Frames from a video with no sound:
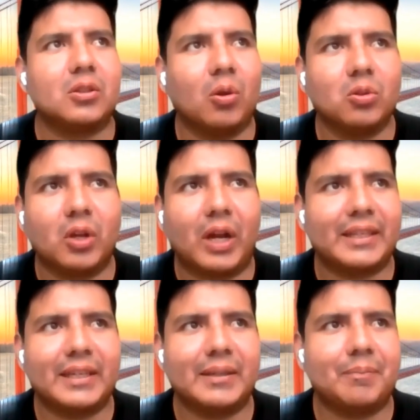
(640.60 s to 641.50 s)
Don't look
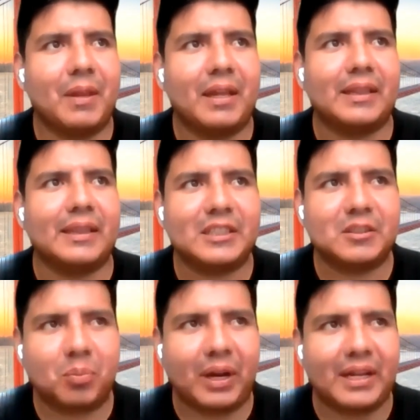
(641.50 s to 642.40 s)
at the
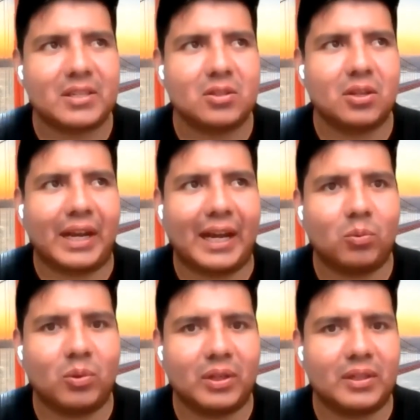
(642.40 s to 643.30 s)
list price, look
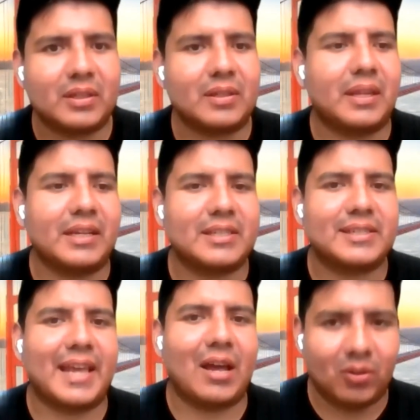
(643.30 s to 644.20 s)
at what things
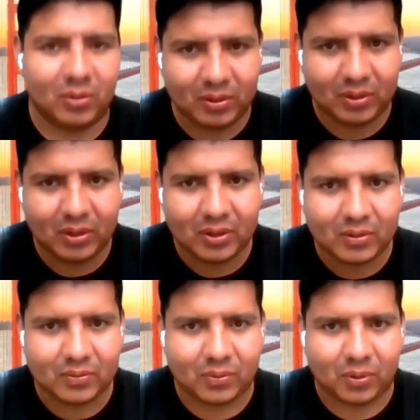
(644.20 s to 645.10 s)
sell
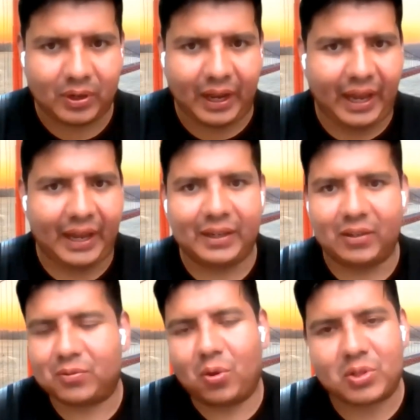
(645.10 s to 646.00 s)
for. And
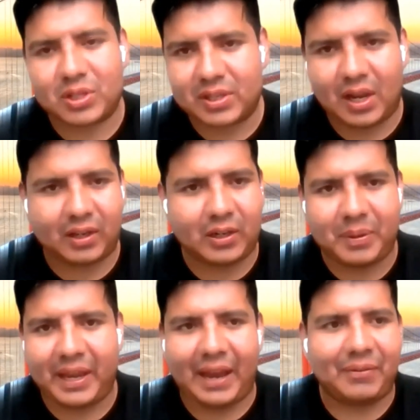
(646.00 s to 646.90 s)
of course, it's not going to
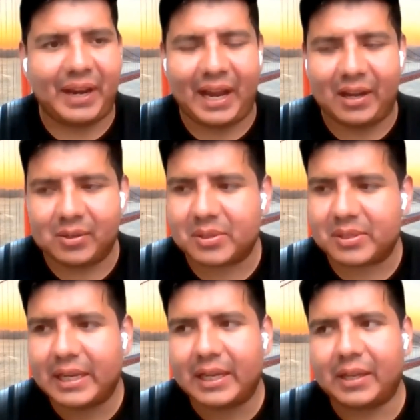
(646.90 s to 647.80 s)
be every
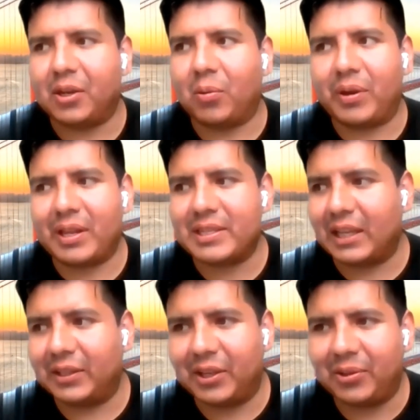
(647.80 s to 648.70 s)
house. We're not
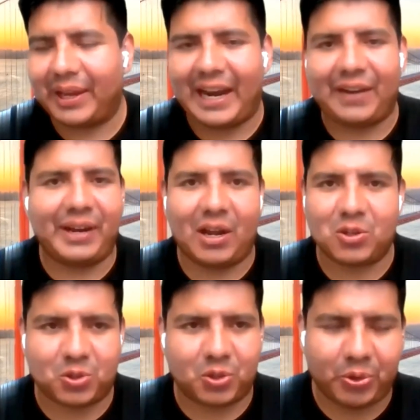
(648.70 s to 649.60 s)
telling you that every
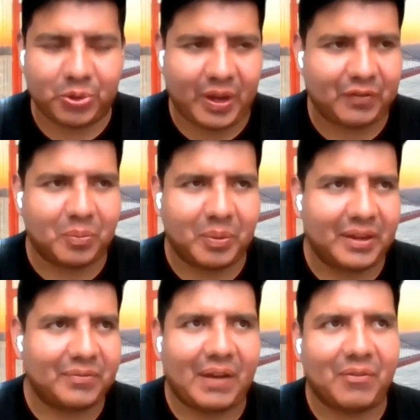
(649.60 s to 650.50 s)
house you're going to have to
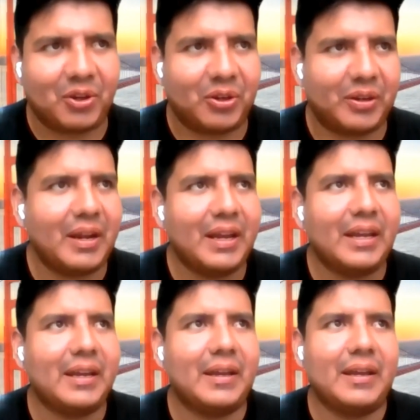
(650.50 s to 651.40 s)
bid
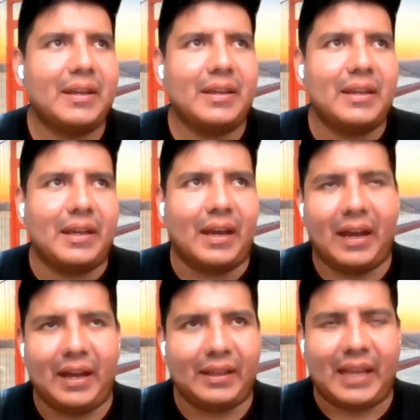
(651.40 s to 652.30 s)

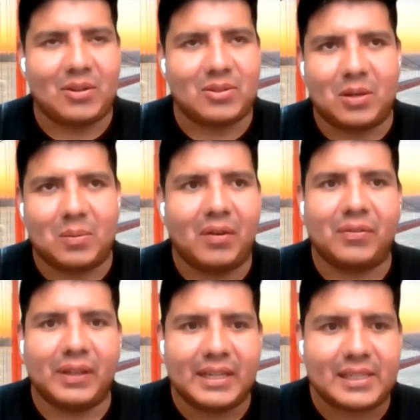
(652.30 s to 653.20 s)
500,000
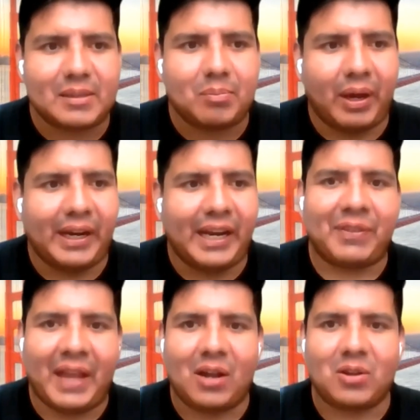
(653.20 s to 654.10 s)
above list. But
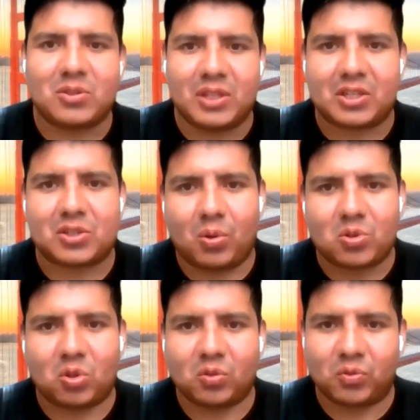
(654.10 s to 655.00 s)
if the house next
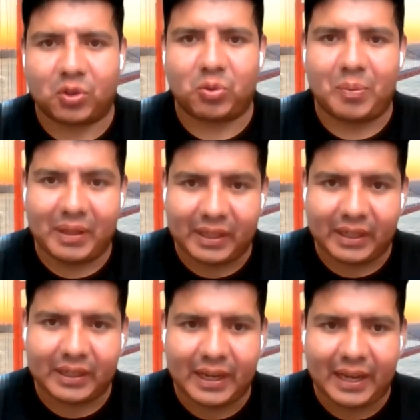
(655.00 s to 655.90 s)
door sold for 3
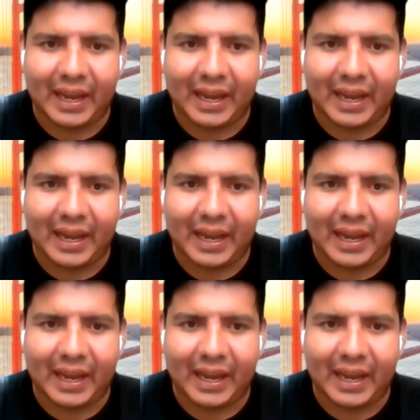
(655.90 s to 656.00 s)
million